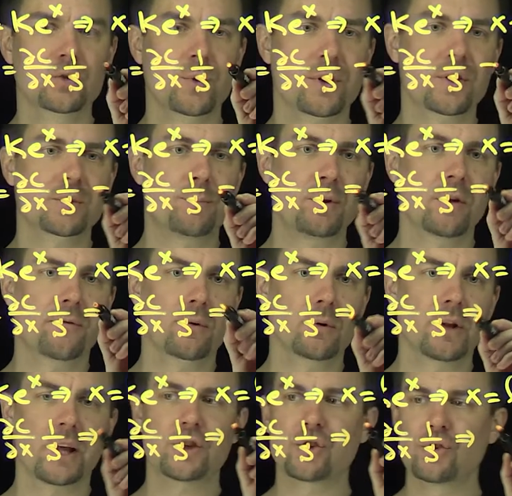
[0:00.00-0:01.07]
So we get this beautiful
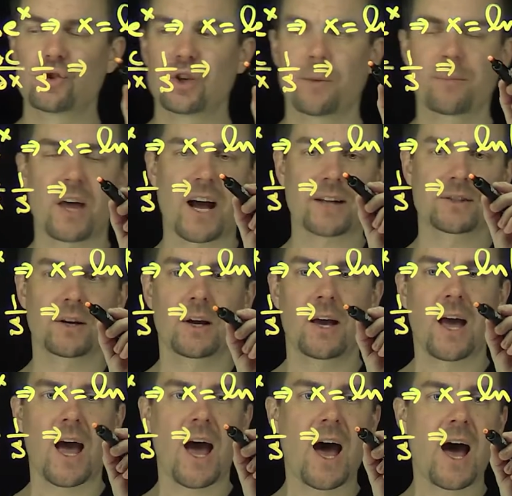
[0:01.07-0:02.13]
relationship that
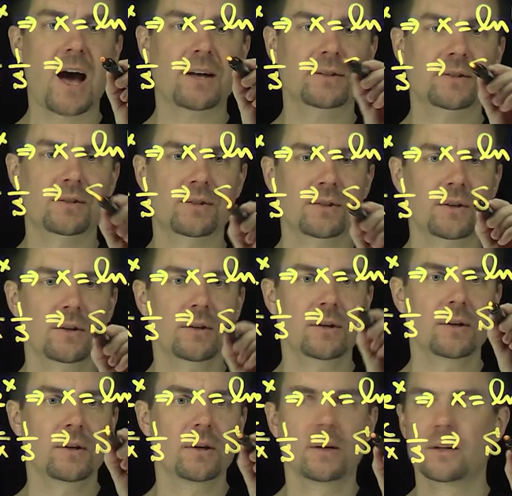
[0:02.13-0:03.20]
s
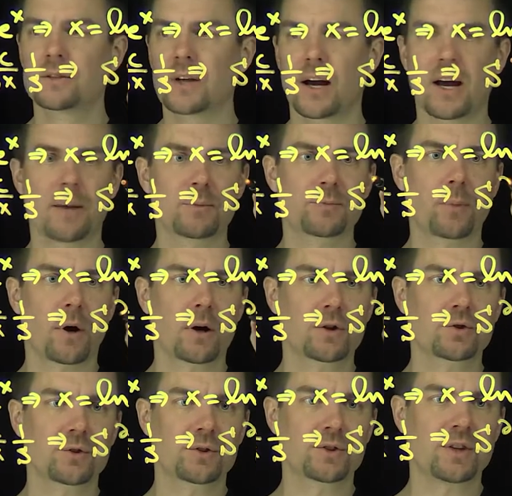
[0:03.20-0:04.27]
times
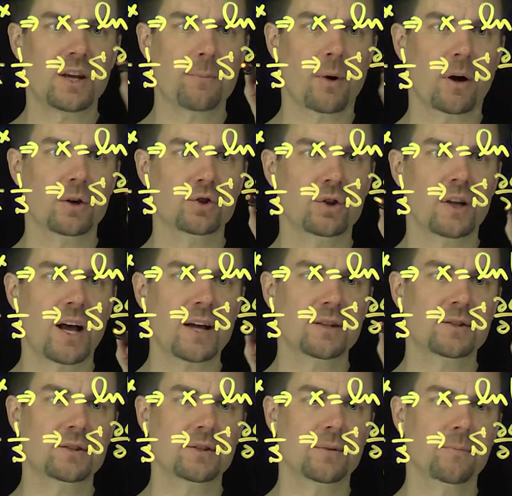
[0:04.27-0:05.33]
partial c partial
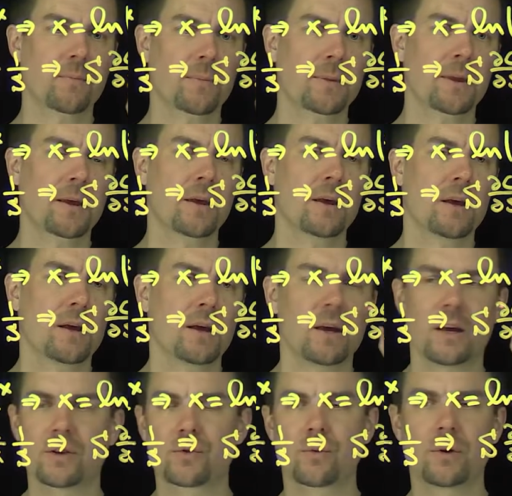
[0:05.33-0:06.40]
s
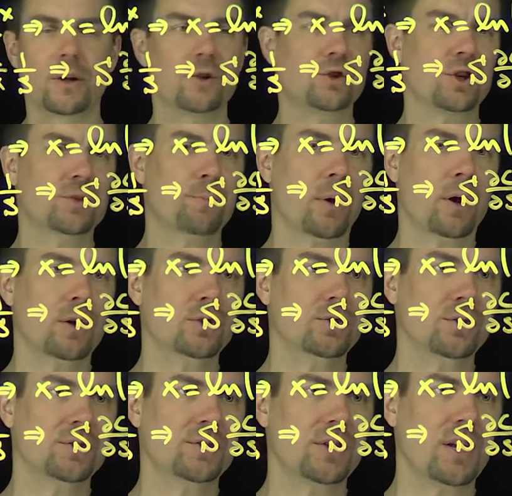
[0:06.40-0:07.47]
is really just
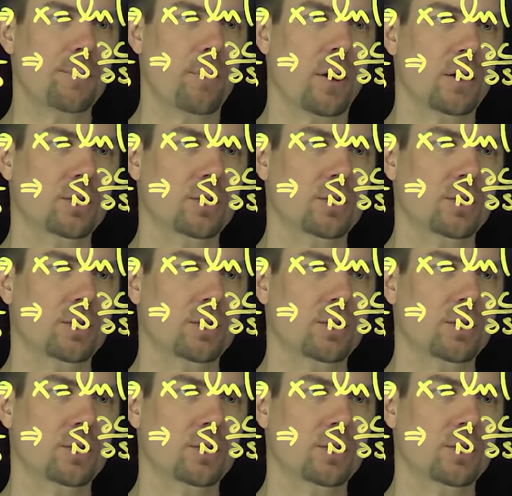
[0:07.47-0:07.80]
partial c